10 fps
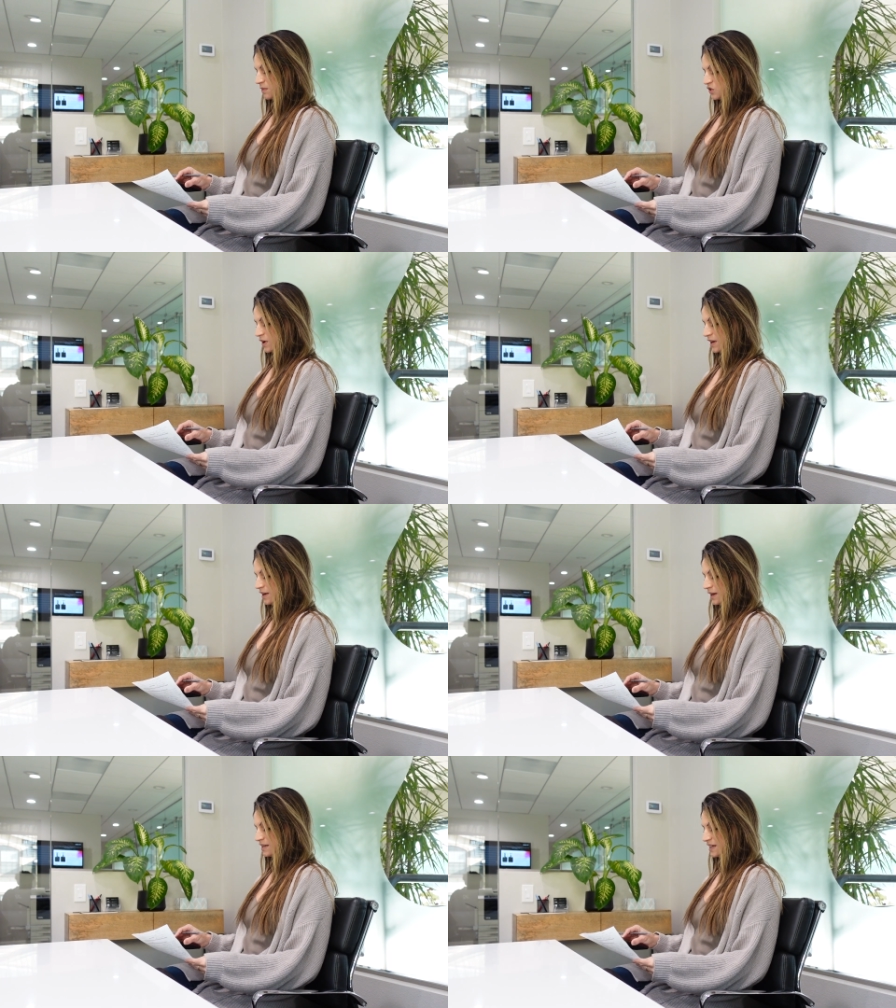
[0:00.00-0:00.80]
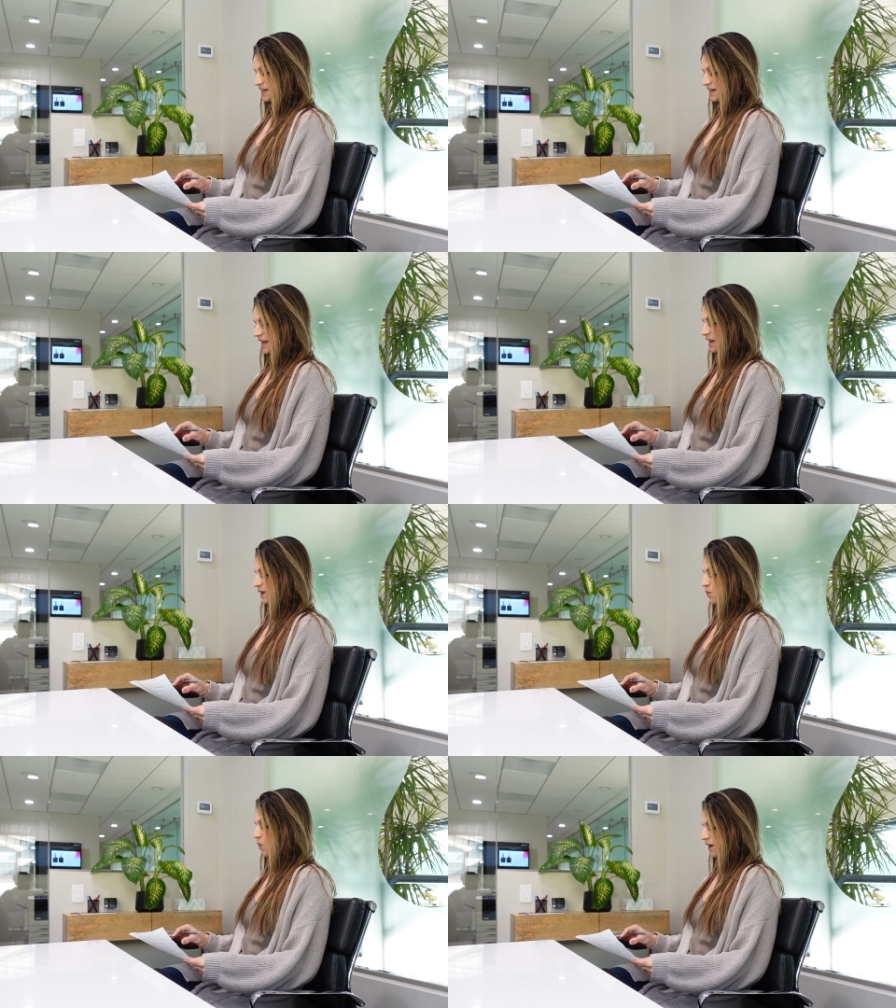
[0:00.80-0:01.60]
between
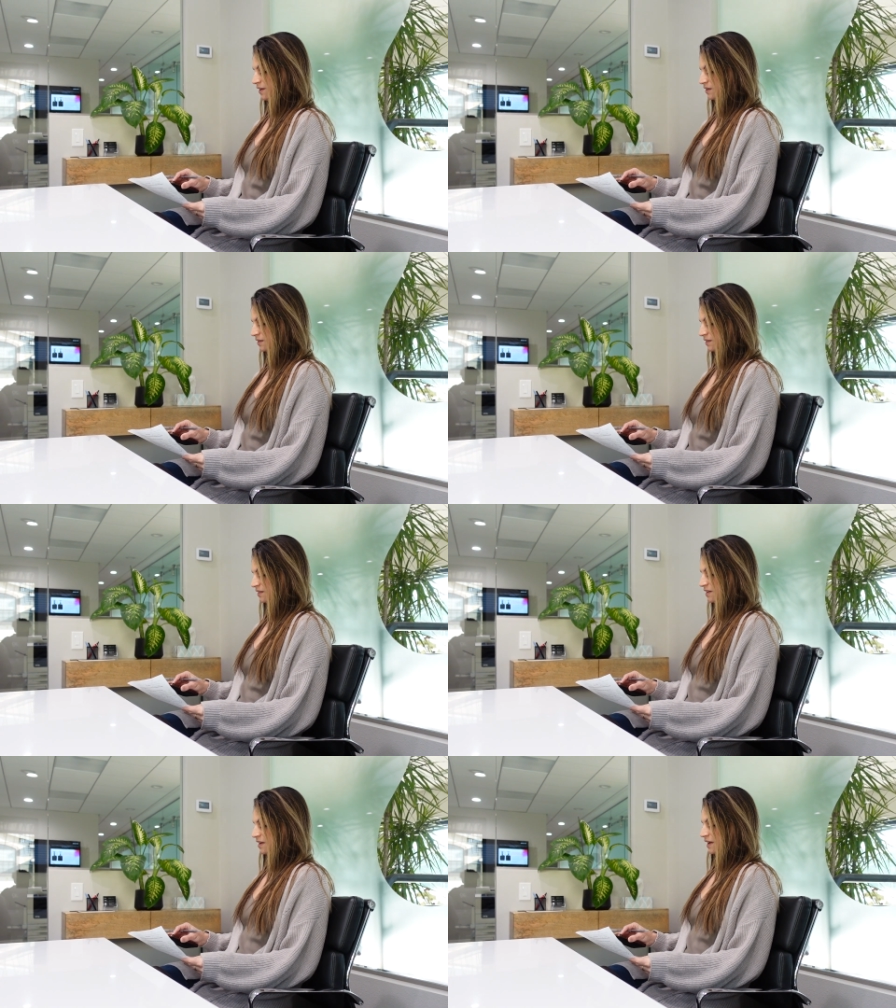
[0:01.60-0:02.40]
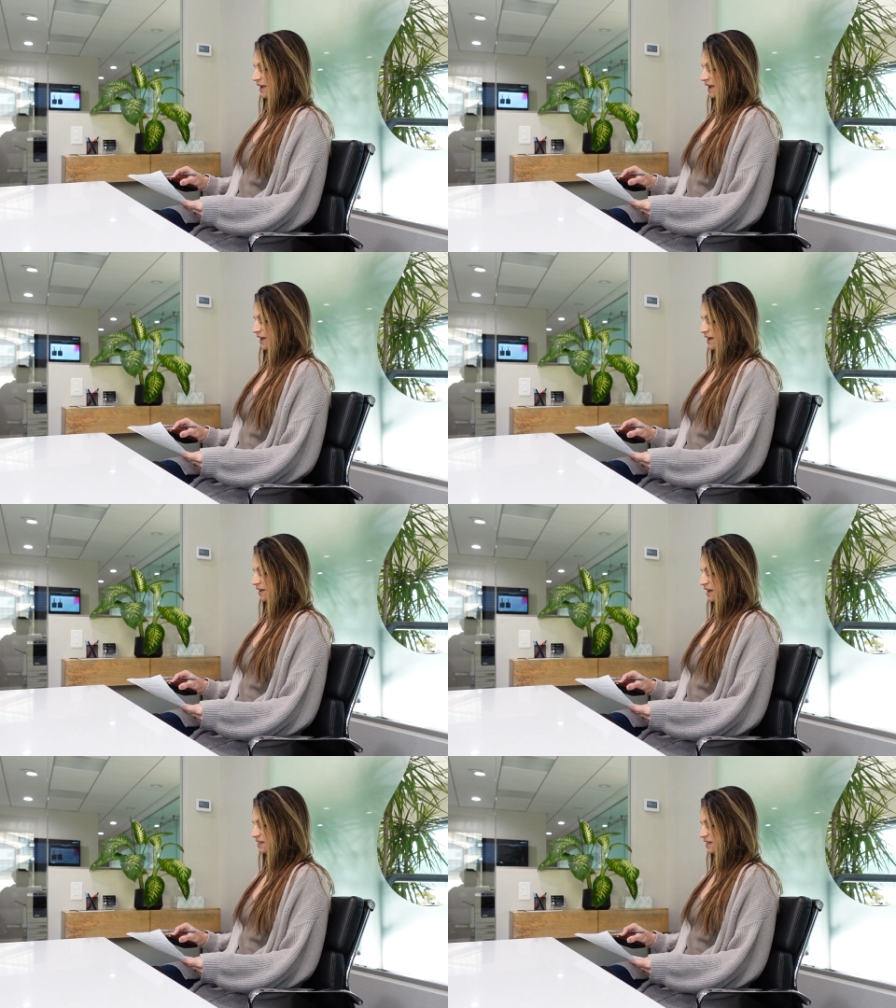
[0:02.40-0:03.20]
1981 okay. and
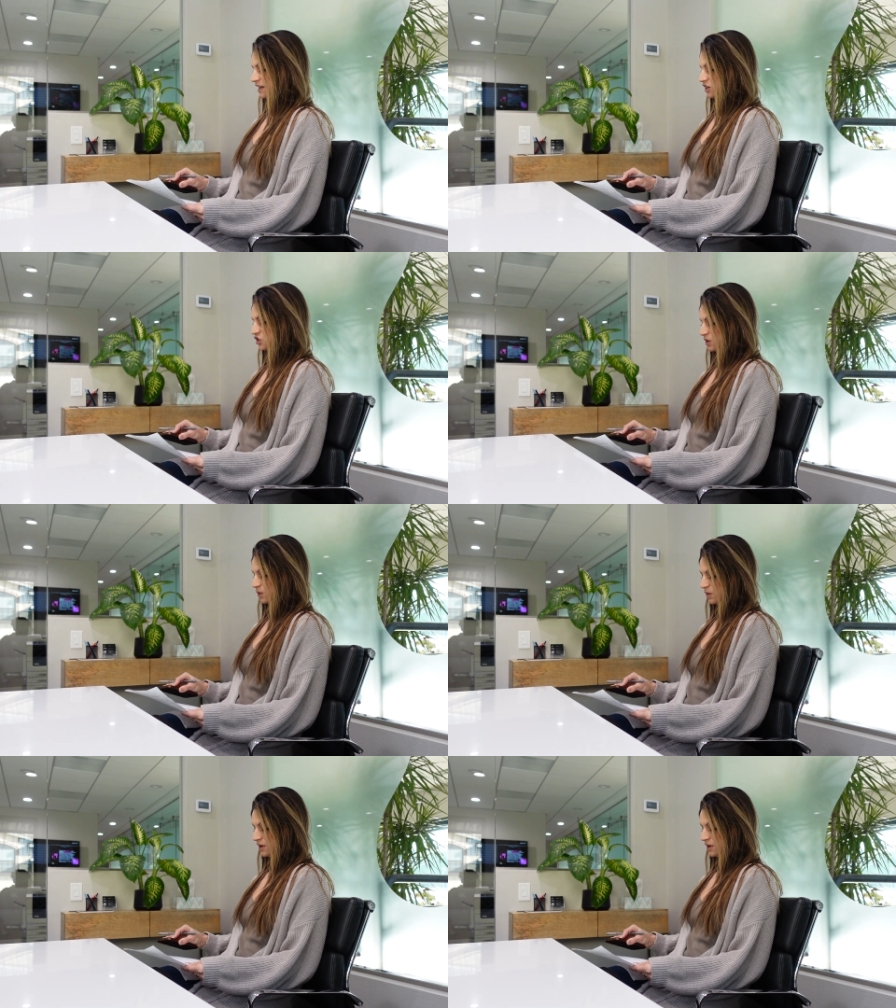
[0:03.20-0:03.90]
1982.